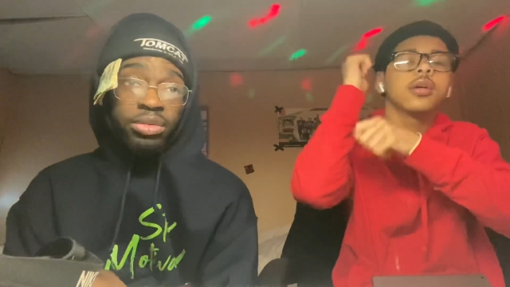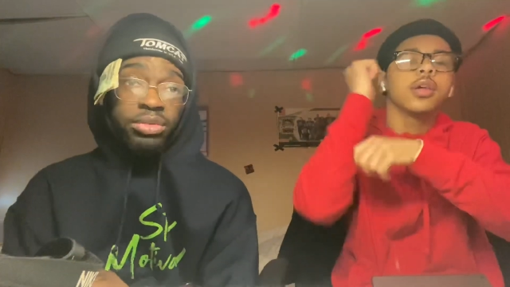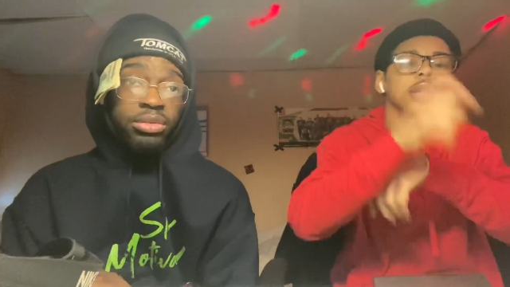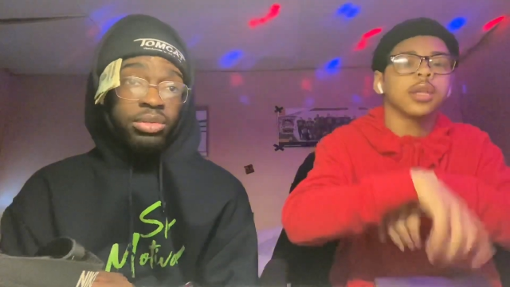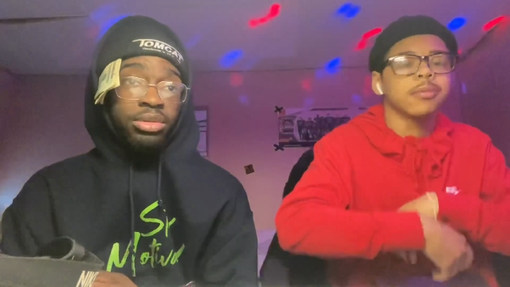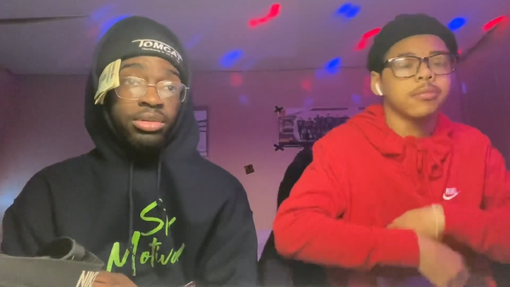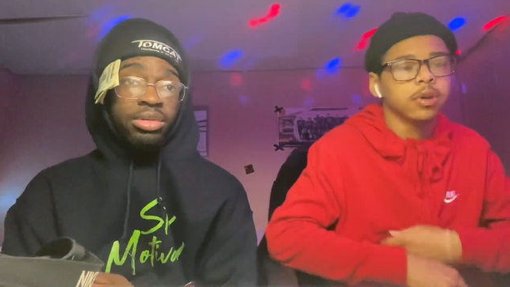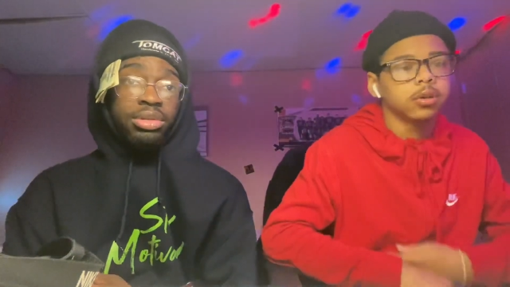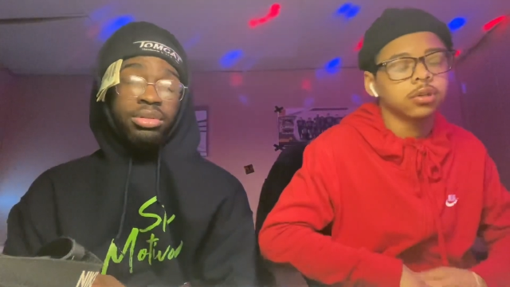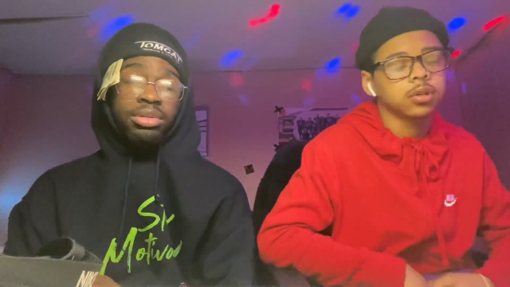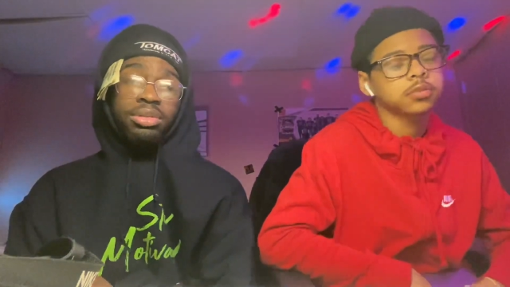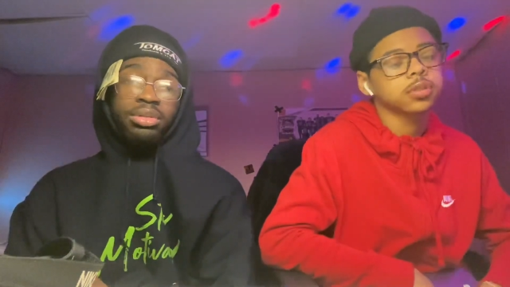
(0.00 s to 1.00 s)
Speaker 1: Hit that bell, you
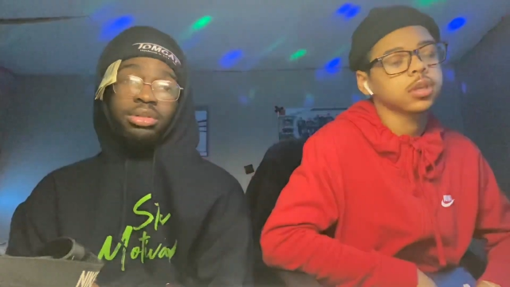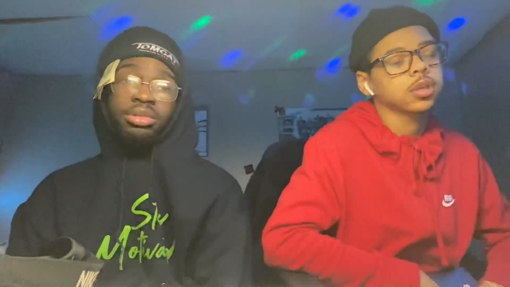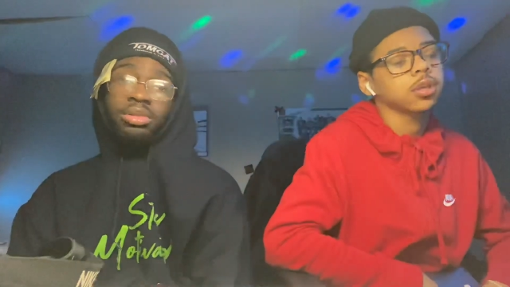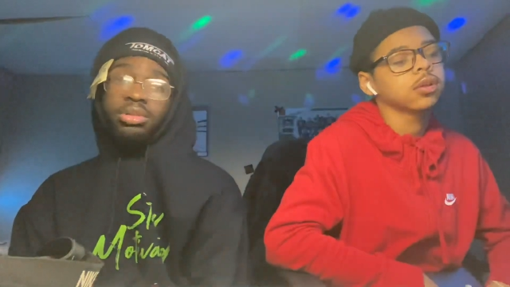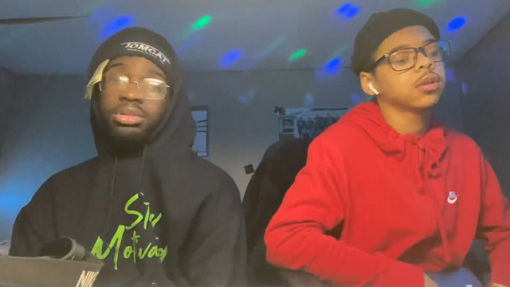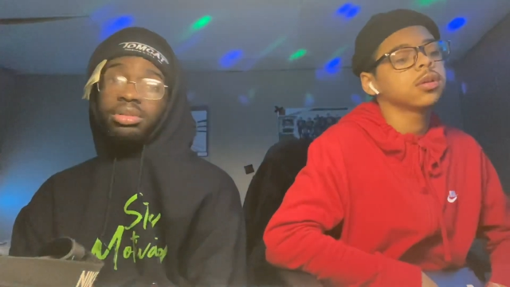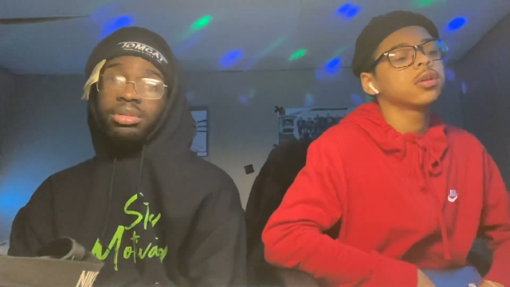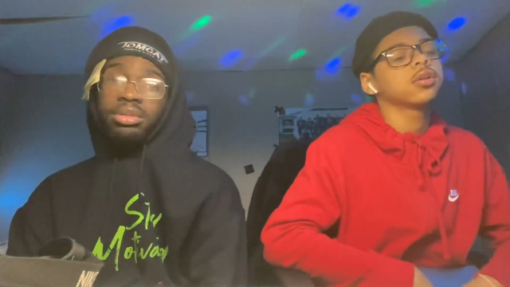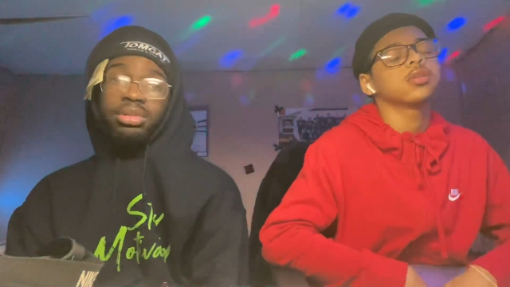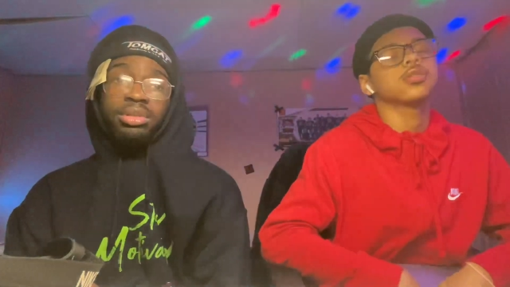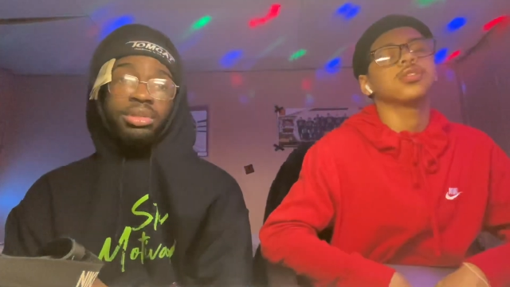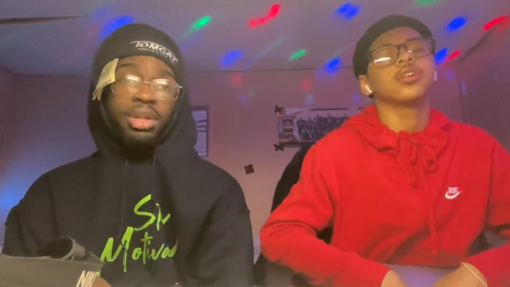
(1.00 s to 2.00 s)
know what I'm saying?
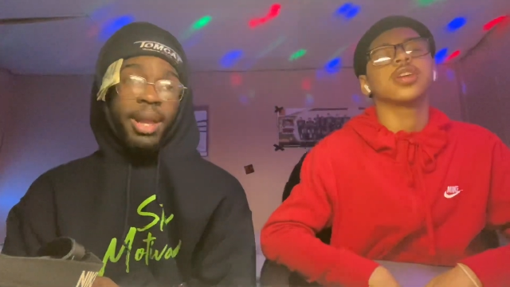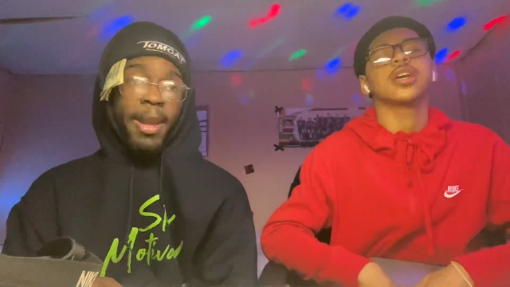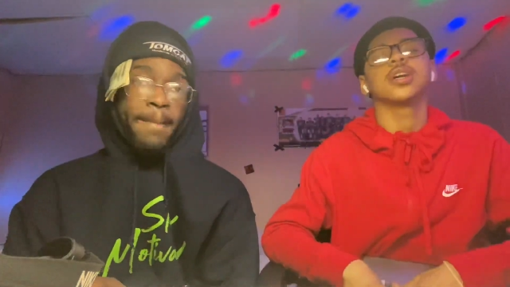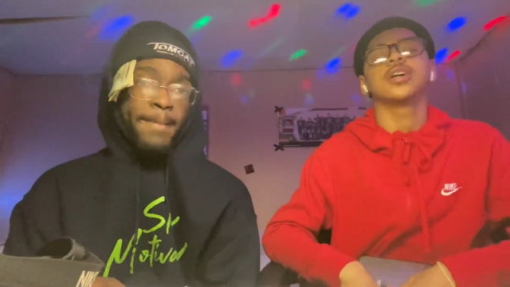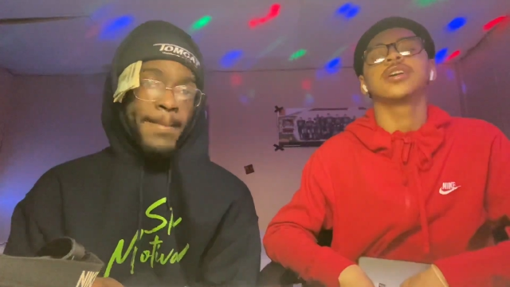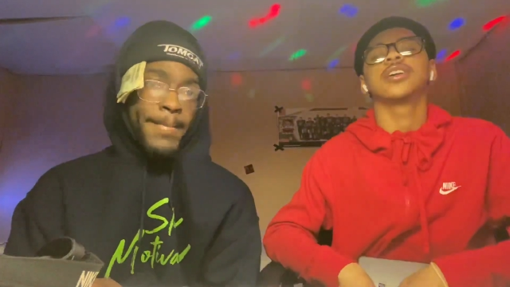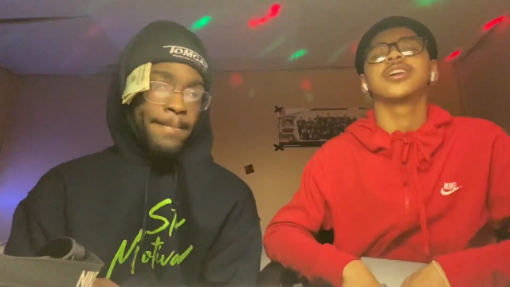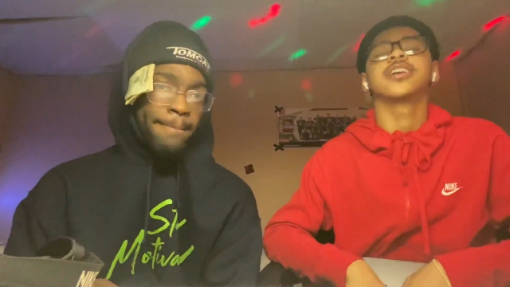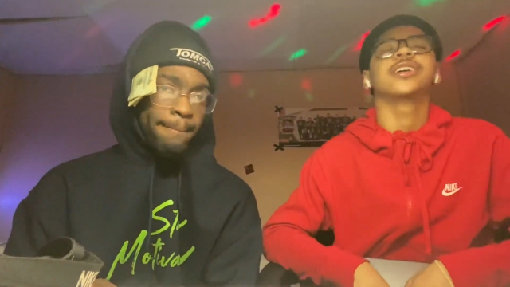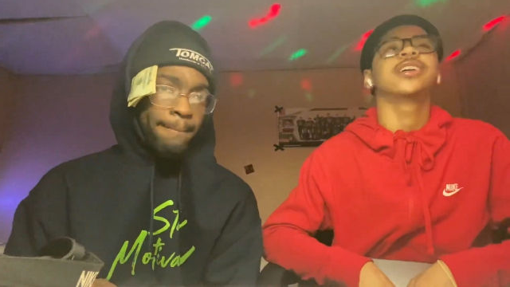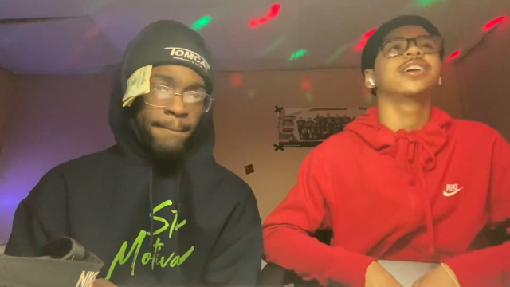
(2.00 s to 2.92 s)
So yeah, uh